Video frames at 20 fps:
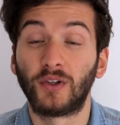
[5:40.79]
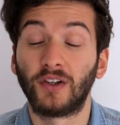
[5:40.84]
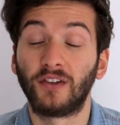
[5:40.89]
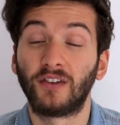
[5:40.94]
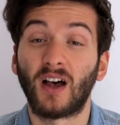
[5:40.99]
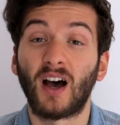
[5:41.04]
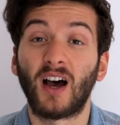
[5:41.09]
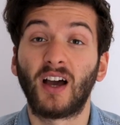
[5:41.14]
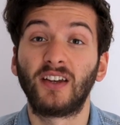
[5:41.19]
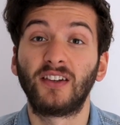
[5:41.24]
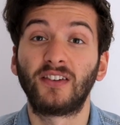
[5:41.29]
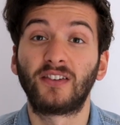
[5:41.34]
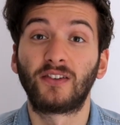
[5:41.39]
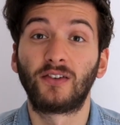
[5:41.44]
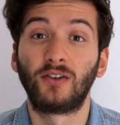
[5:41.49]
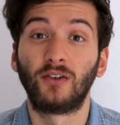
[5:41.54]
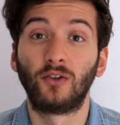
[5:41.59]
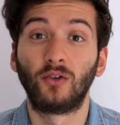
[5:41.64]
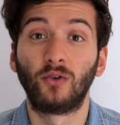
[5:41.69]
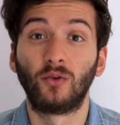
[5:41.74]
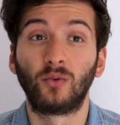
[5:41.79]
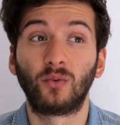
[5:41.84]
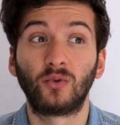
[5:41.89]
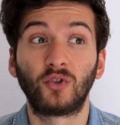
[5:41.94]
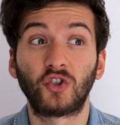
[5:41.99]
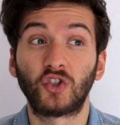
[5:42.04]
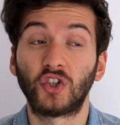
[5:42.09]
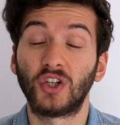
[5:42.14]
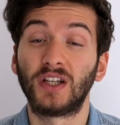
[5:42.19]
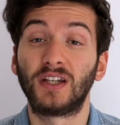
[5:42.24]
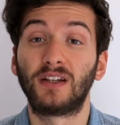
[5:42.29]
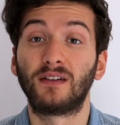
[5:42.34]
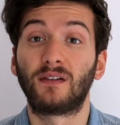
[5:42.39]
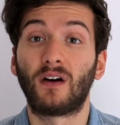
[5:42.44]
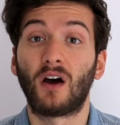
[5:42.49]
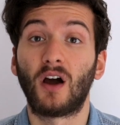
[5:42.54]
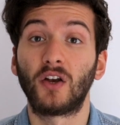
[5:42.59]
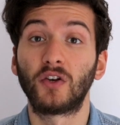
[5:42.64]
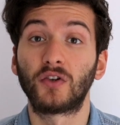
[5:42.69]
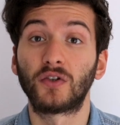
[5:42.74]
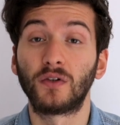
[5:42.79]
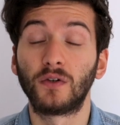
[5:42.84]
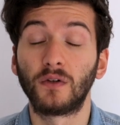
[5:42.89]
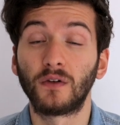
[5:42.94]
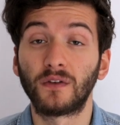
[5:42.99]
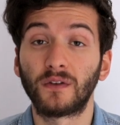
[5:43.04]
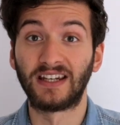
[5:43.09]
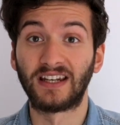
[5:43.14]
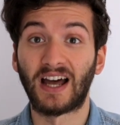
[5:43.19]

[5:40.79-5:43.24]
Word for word: desires to share divine truth.